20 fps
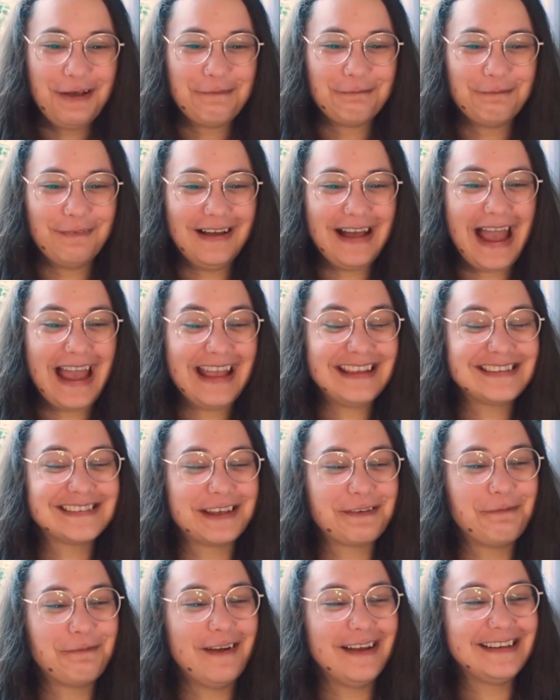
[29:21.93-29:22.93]
Well, I
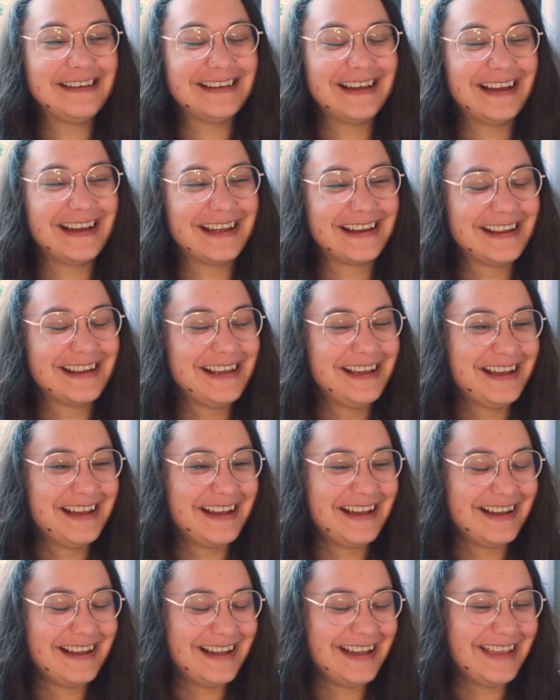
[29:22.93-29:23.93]
say why not?
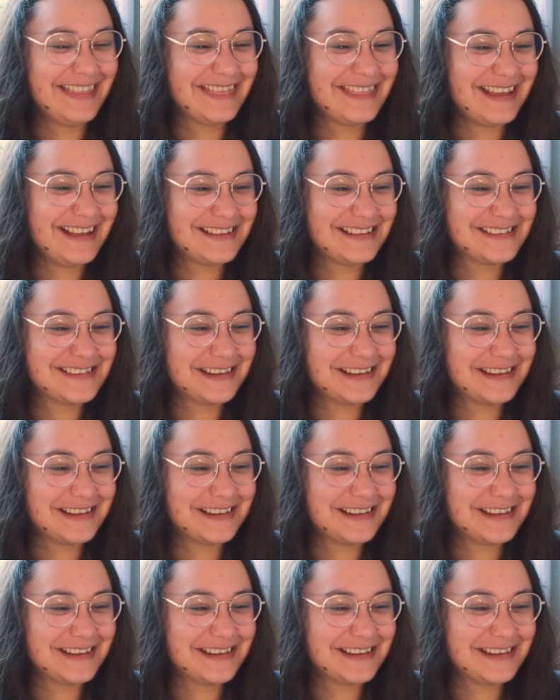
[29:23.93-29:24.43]
And that's